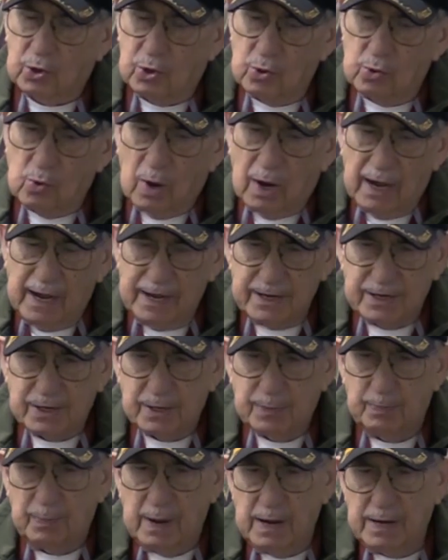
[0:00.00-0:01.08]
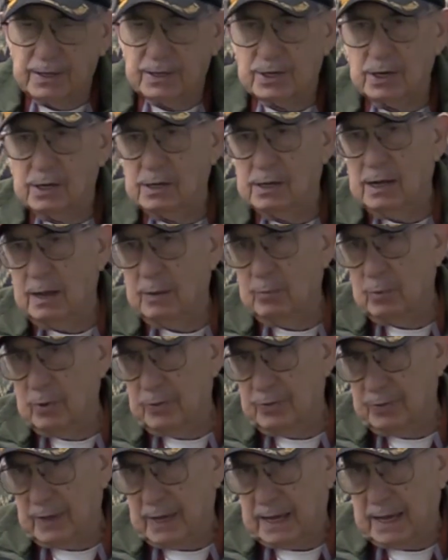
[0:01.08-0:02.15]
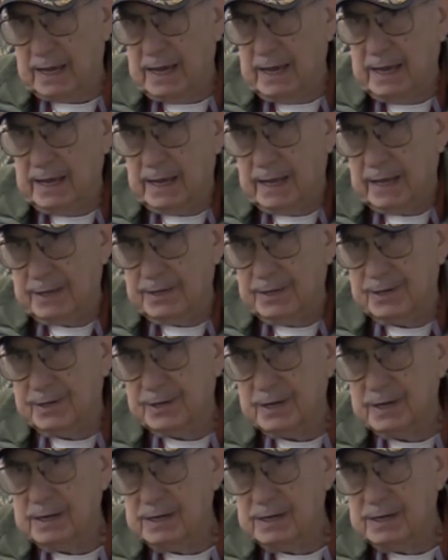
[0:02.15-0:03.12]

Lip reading: Do I spend time with the kids